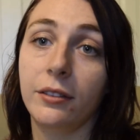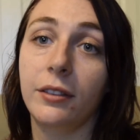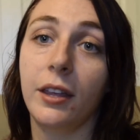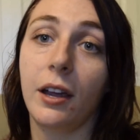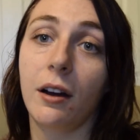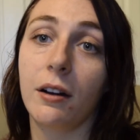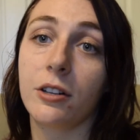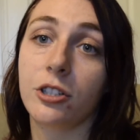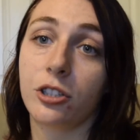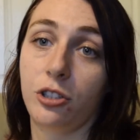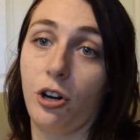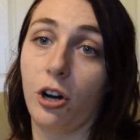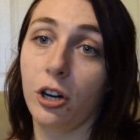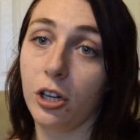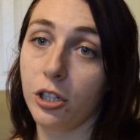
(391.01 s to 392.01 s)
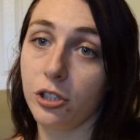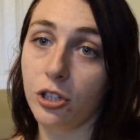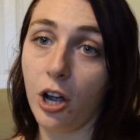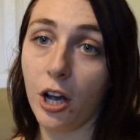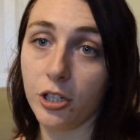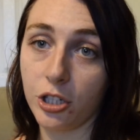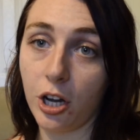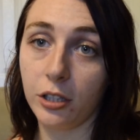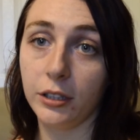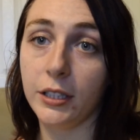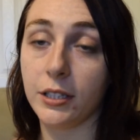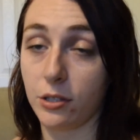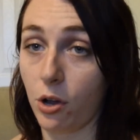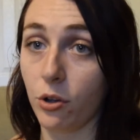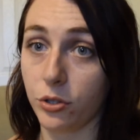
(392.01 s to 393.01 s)
Their dark hot chocolate
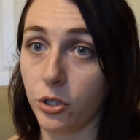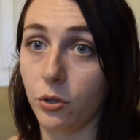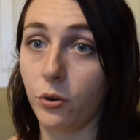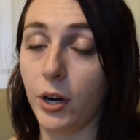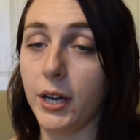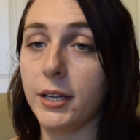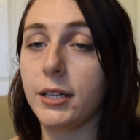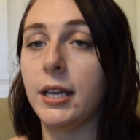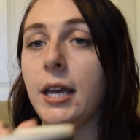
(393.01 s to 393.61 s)
is also great,